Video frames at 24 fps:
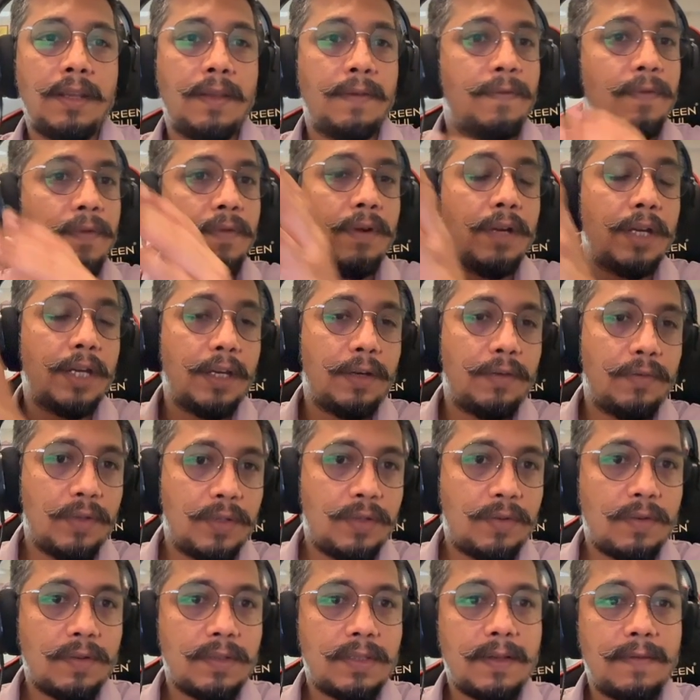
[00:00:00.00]
If you wanted to
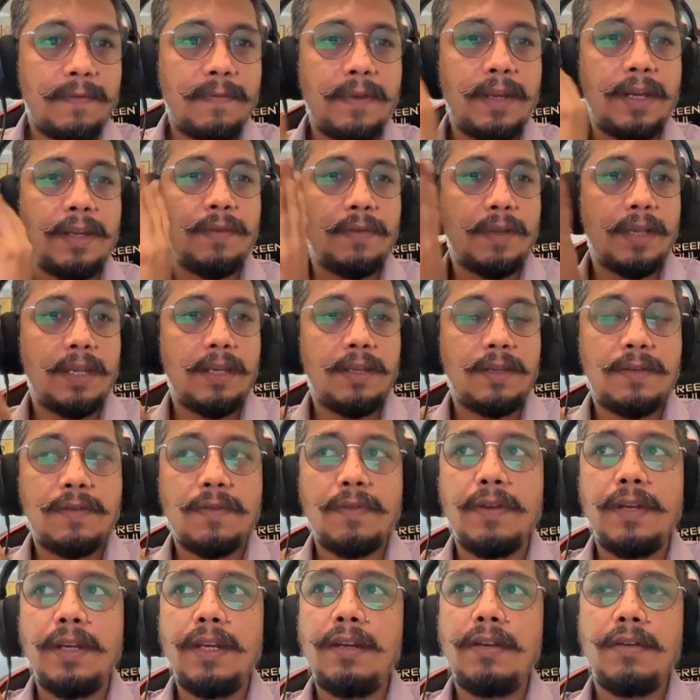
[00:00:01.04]
store somewhere, you can
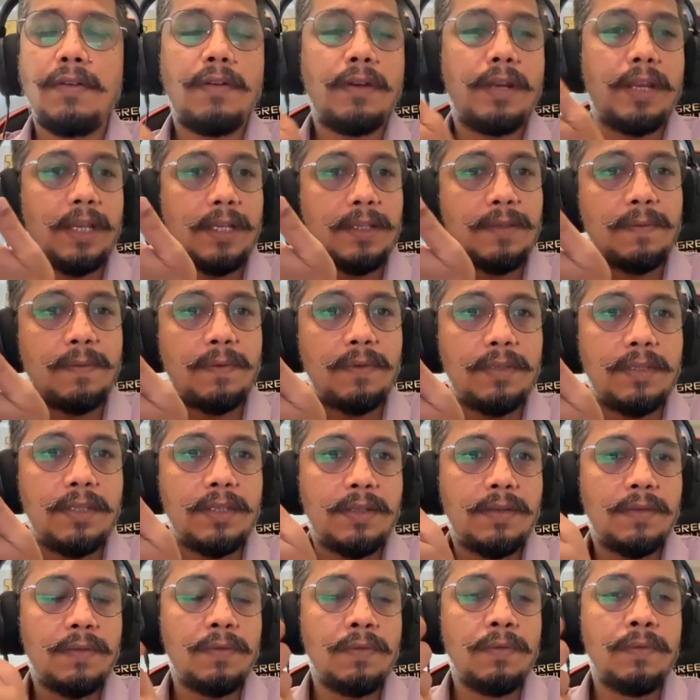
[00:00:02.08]
store it or expose
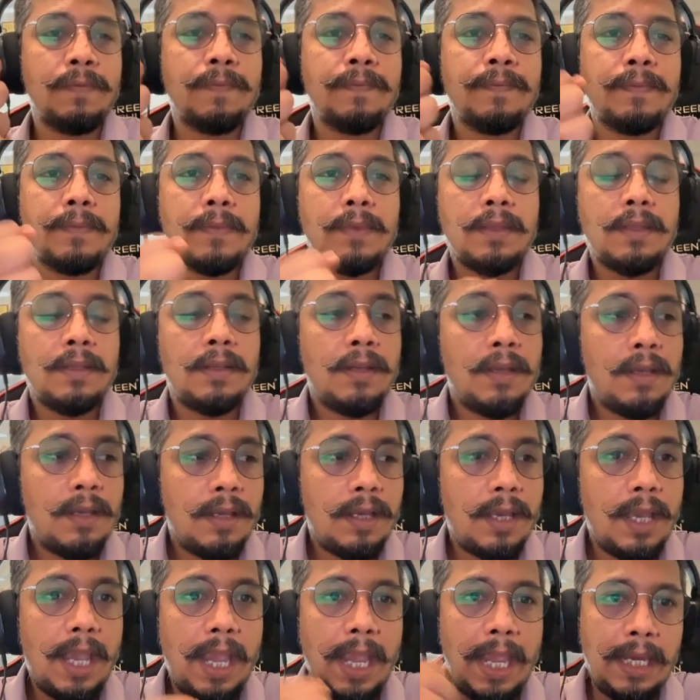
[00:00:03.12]
it to
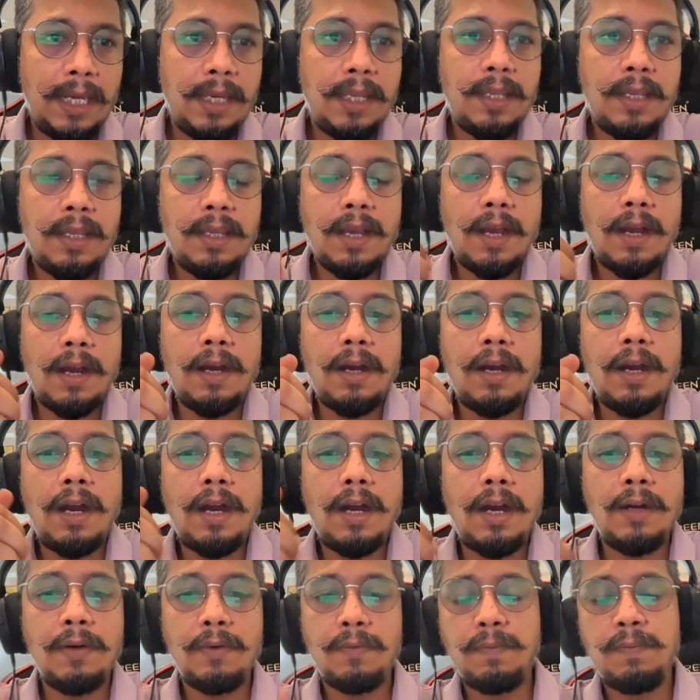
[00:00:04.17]
any
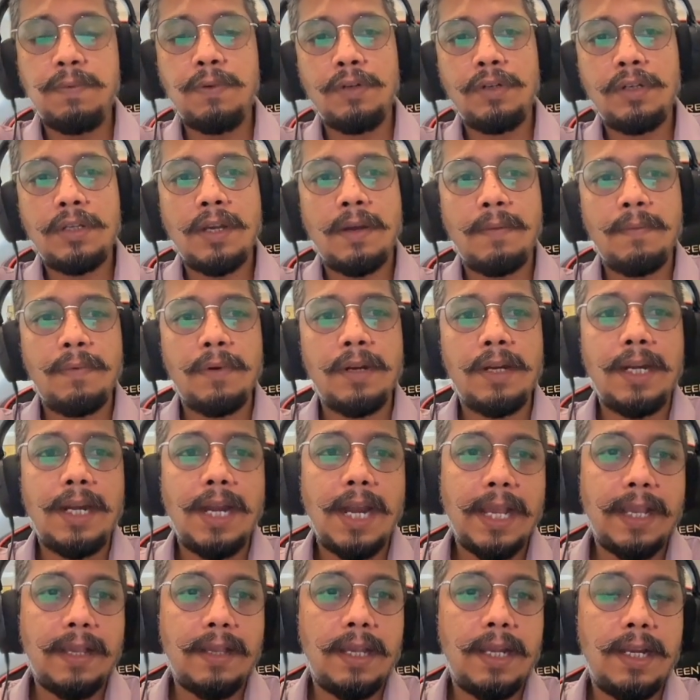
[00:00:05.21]
output component
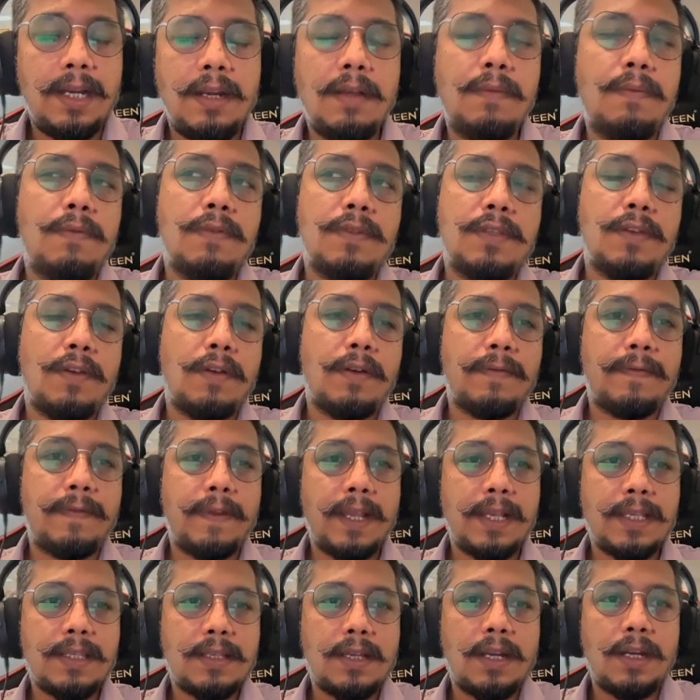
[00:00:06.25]
like a LWC or a
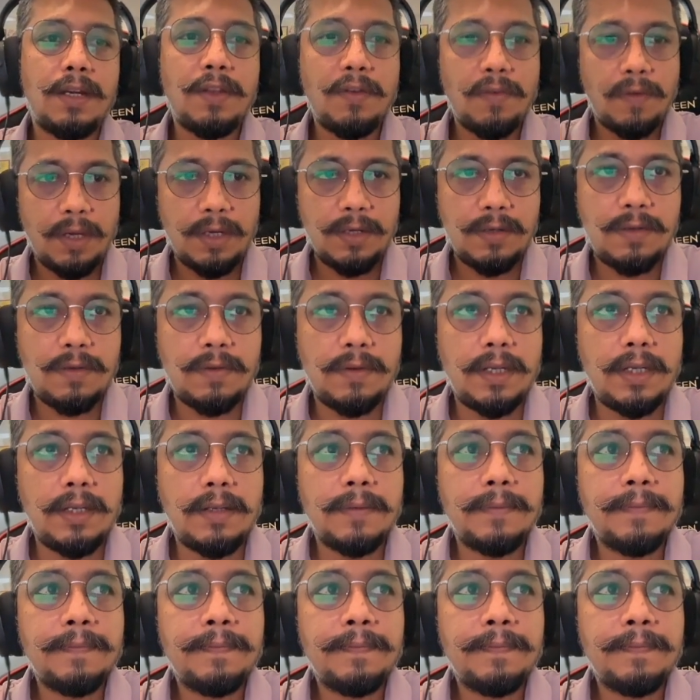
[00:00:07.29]
flex card, you can show it.